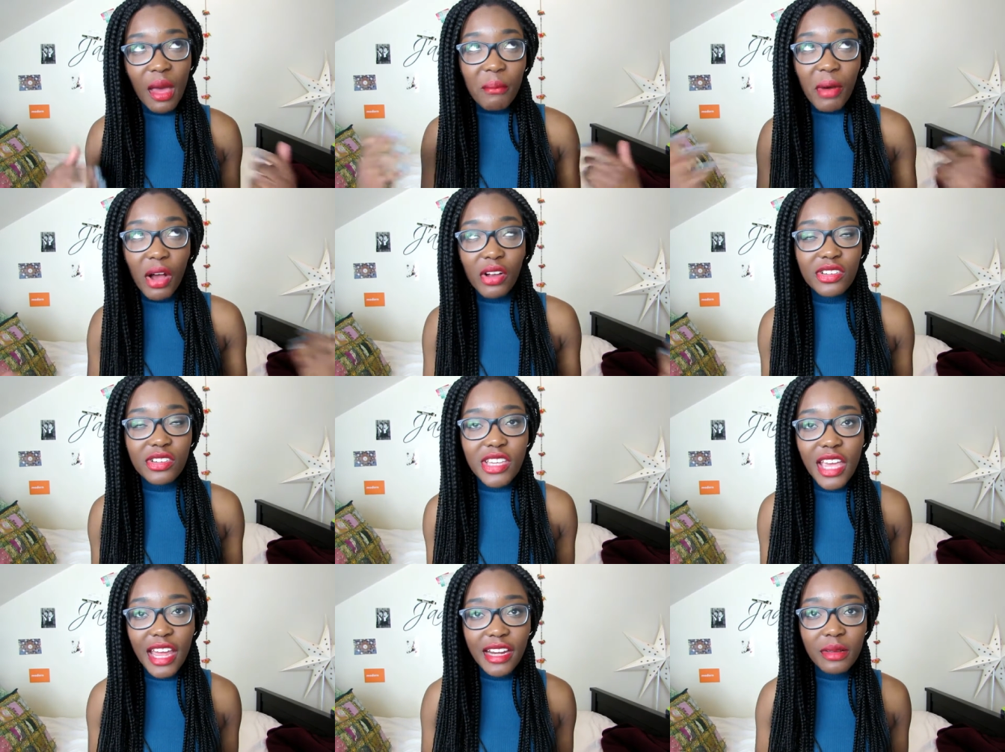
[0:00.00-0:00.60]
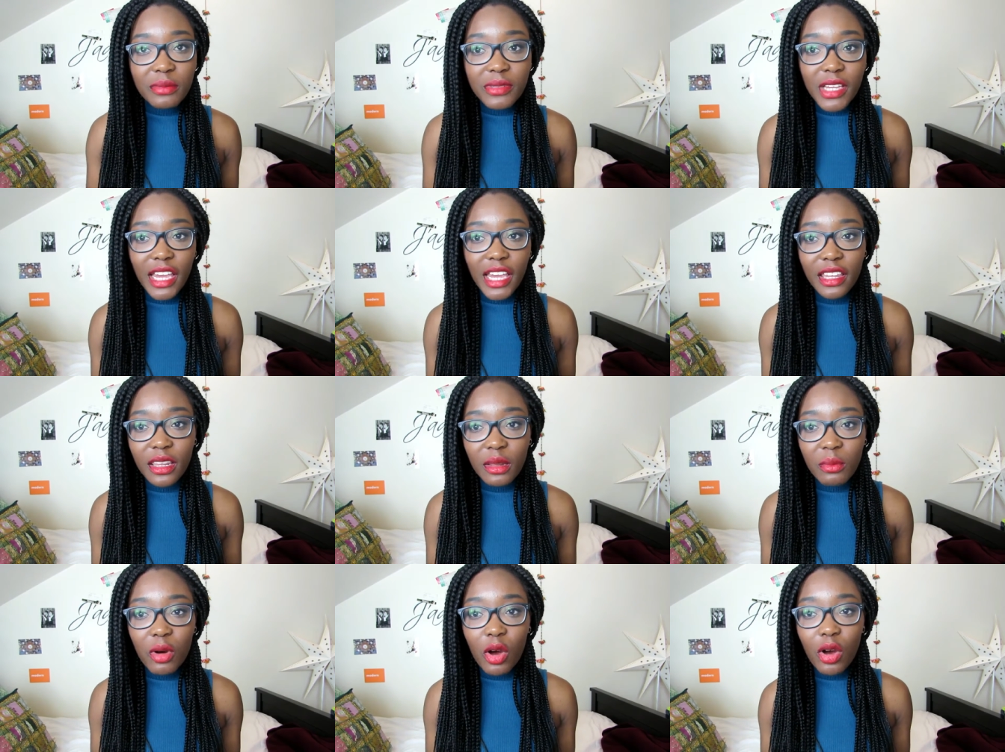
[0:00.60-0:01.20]
but I'll just end up
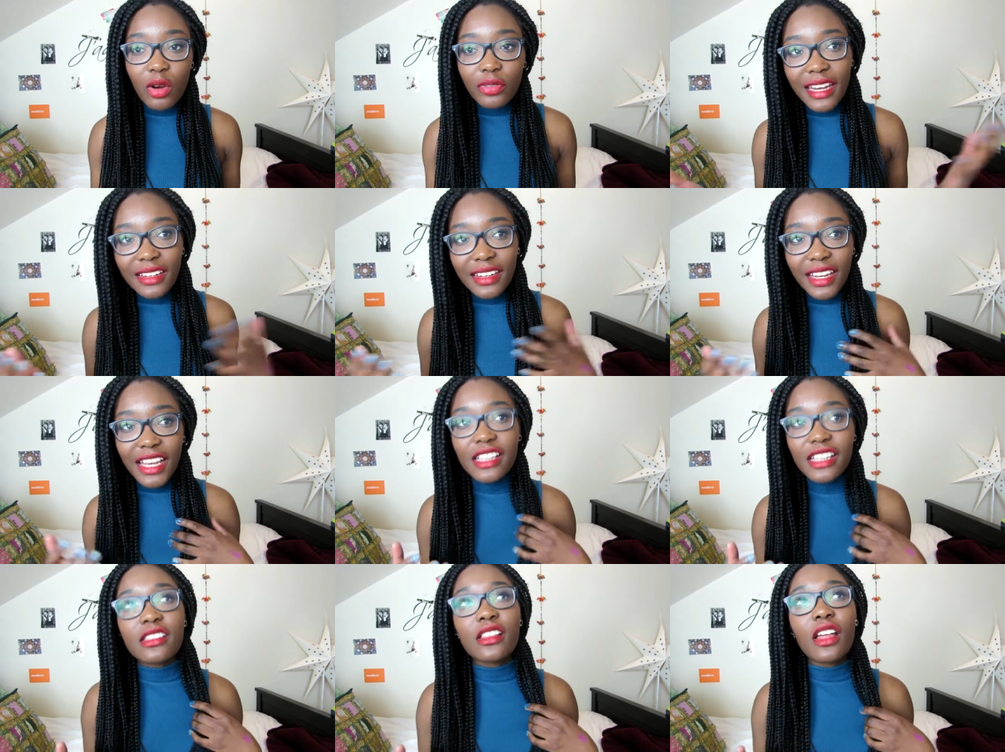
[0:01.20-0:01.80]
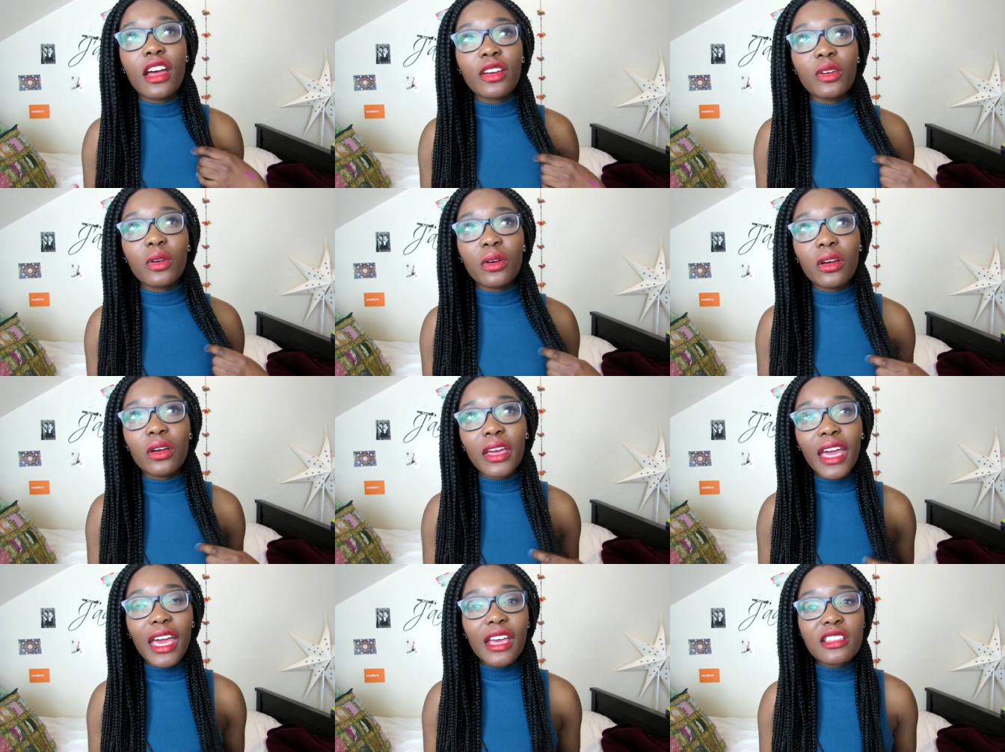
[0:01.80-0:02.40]
taking them off and it's like,
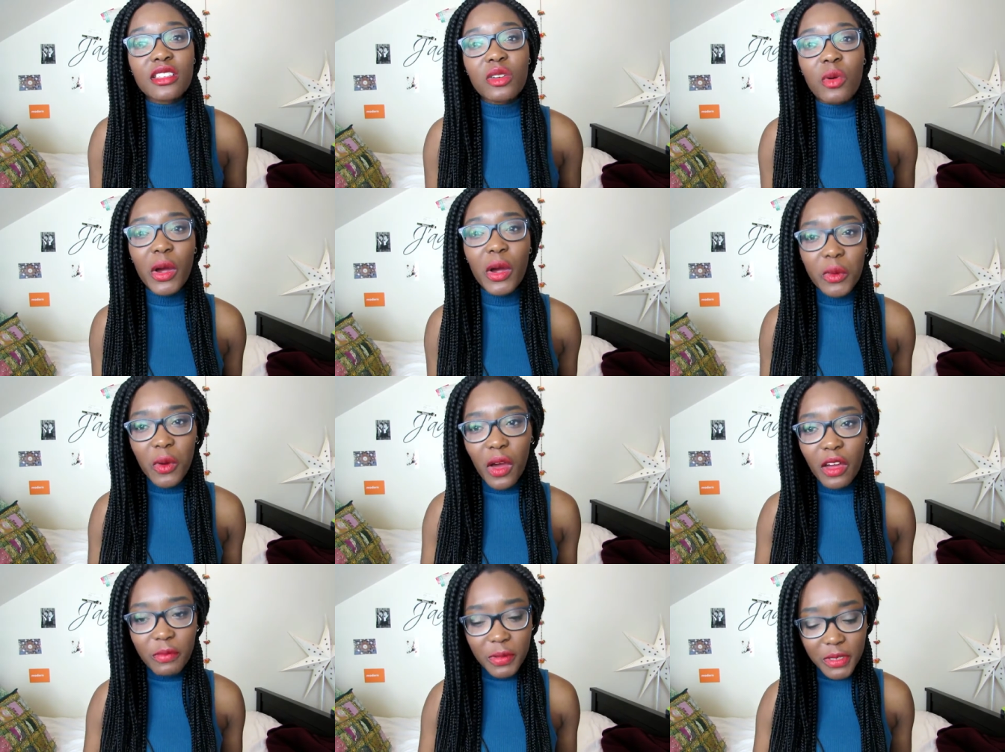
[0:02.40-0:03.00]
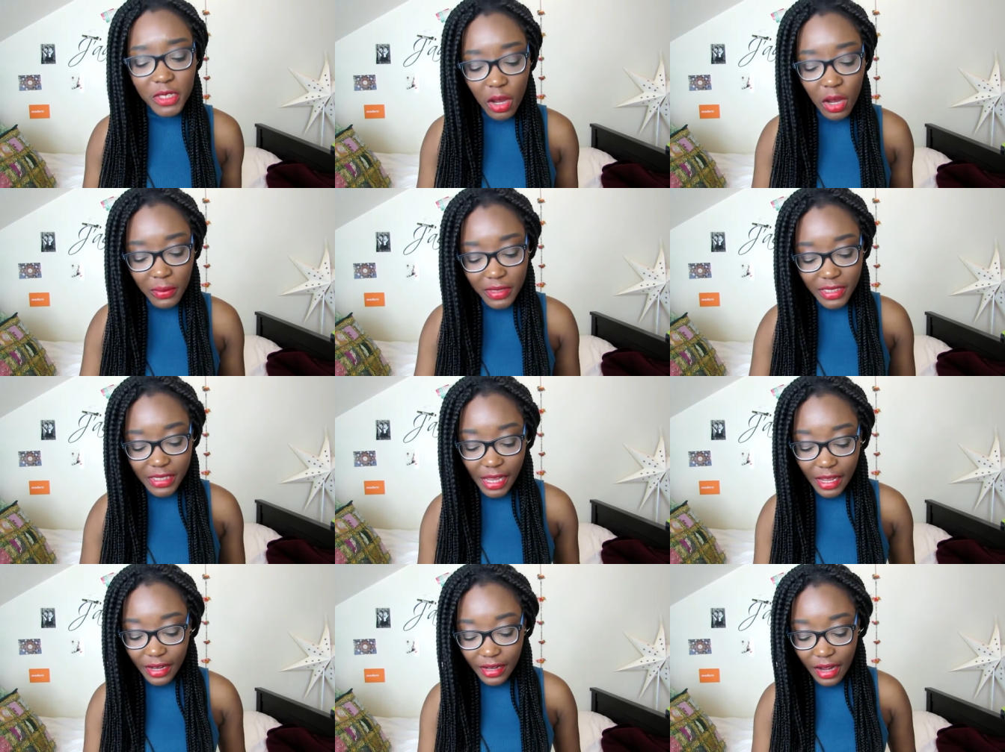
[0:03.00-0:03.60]
okay, so why do I have
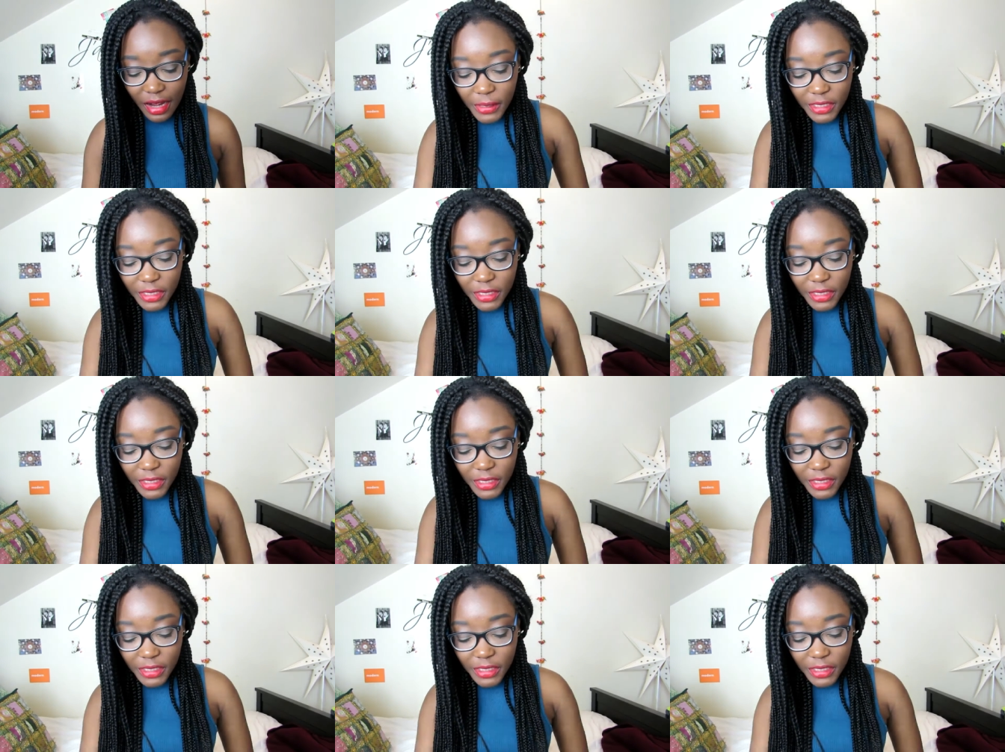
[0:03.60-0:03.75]
pajamas then?